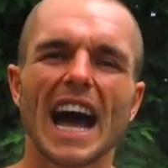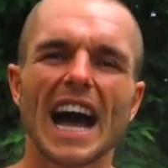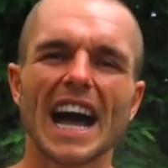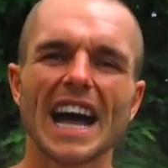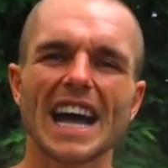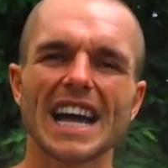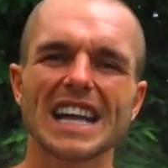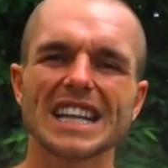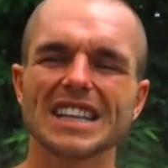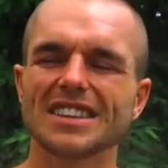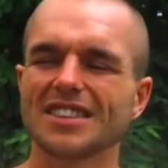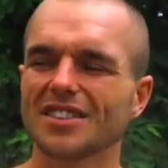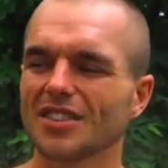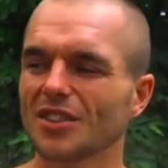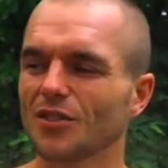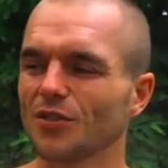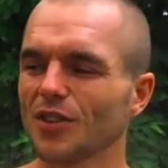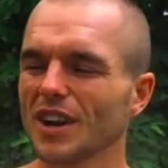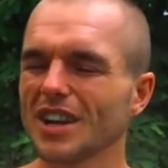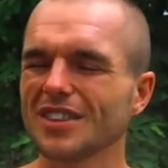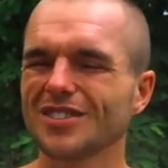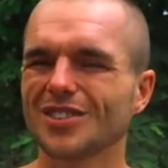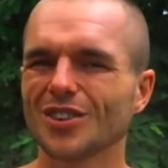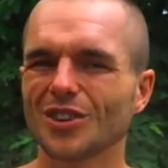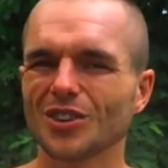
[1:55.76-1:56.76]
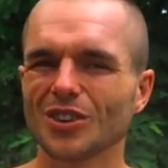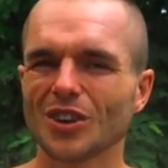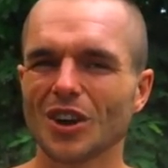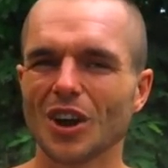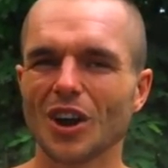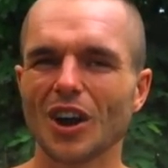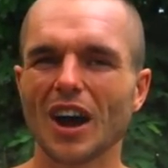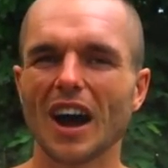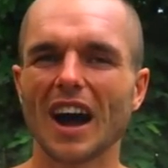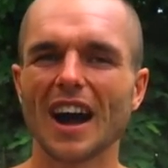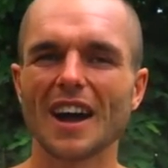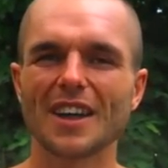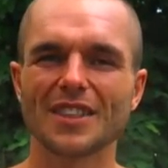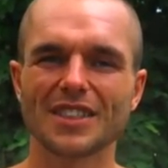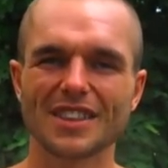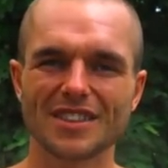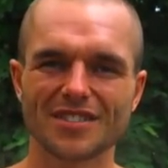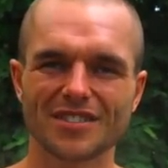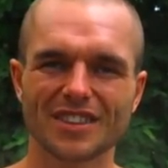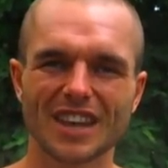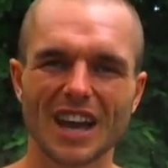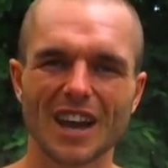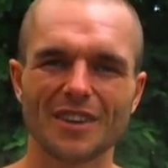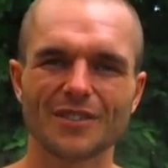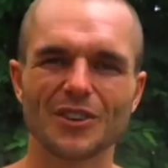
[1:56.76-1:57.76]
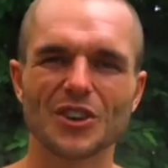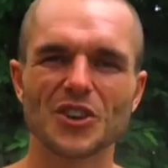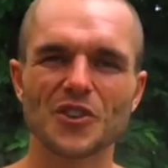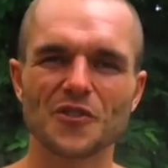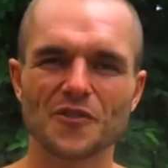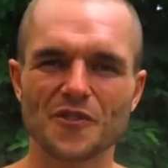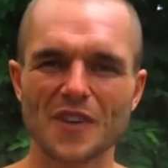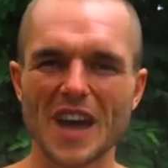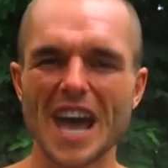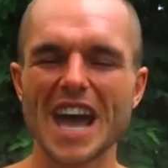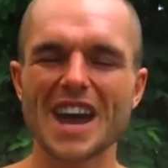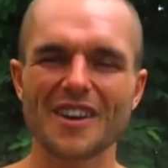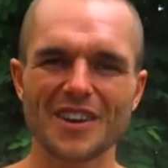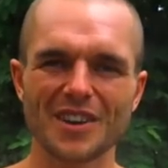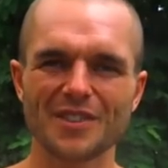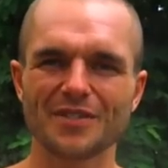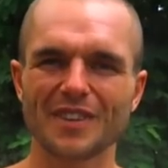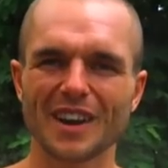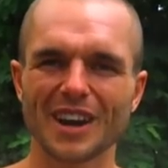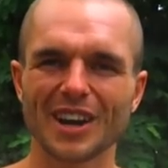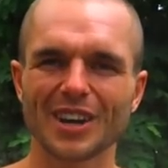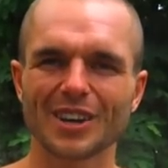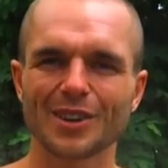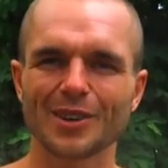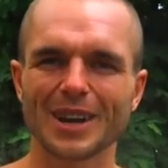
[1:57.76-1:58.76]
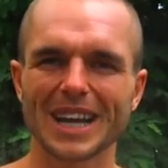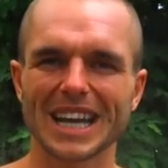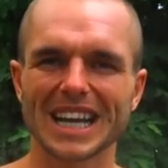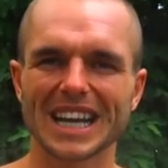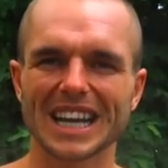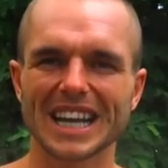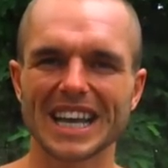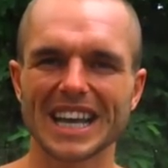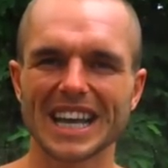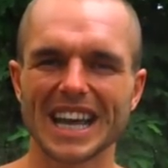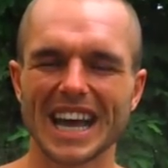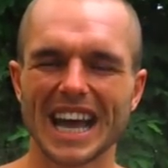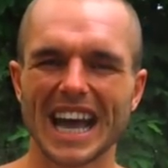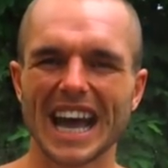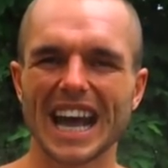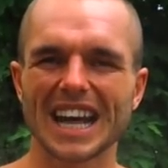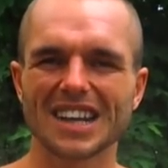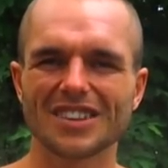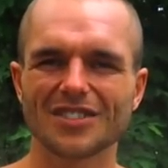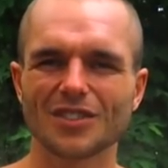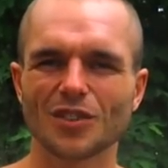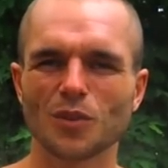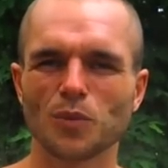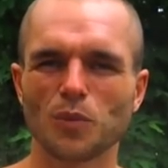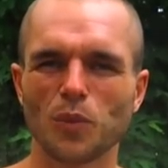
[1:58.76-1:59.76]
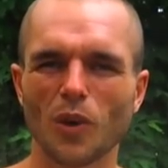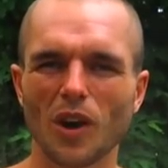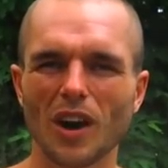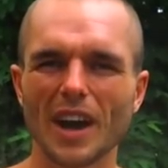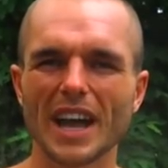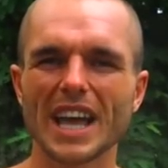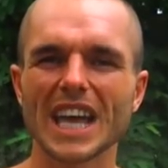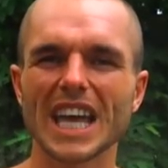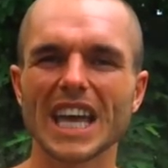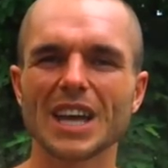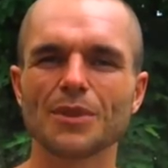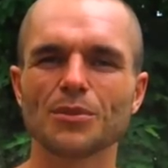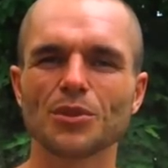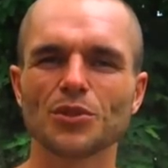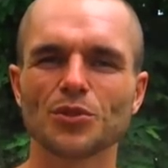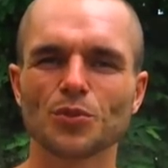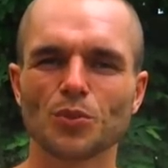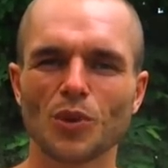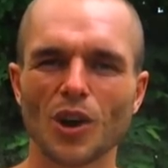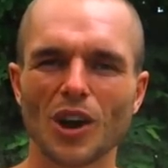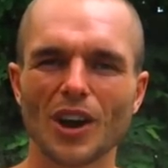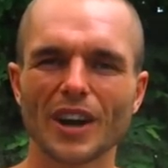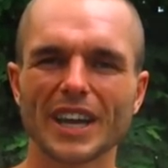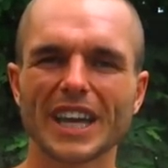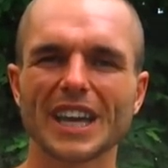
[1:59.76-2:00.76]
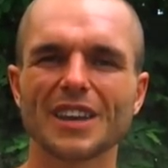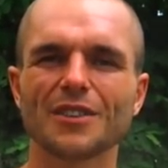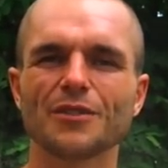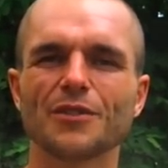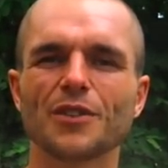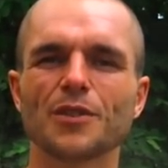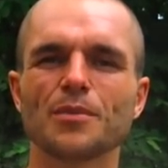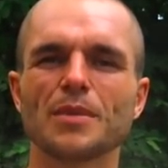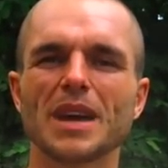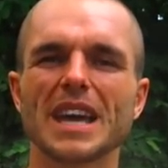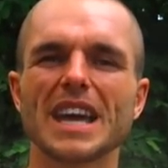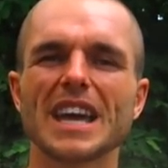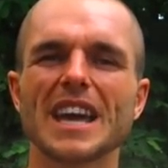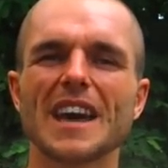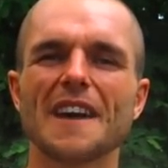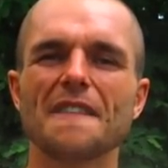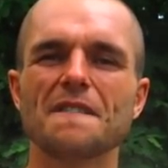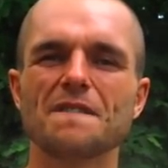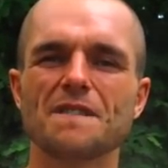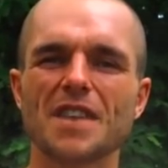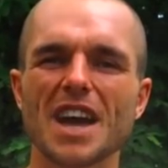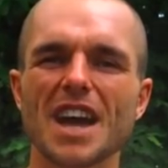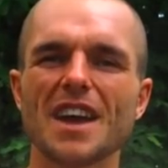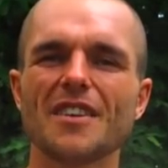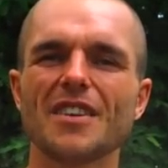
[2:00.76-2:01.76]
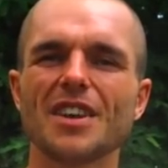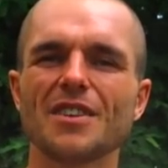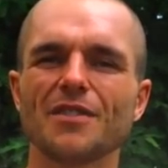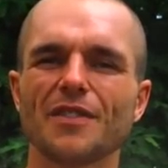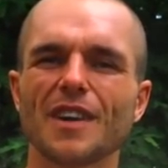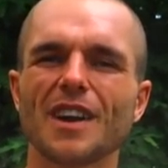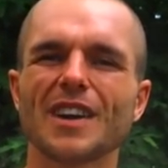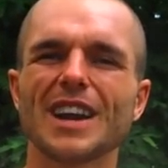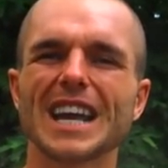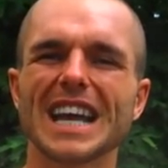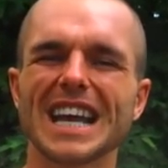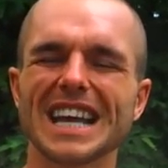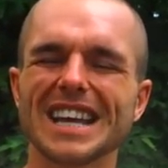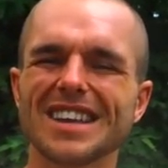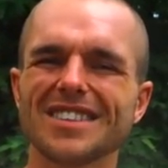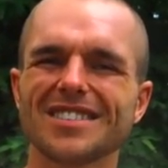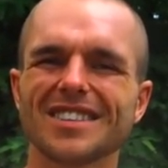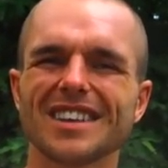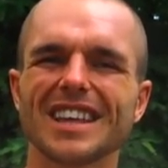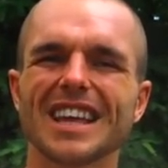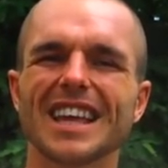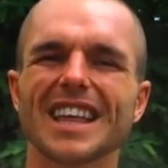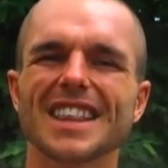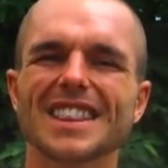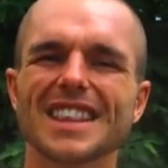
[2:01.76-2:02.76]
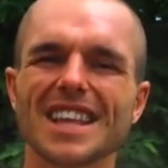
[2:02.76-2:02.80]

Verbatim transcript: And the reason I discovered very, very quickly as to why it was working for me very, very easy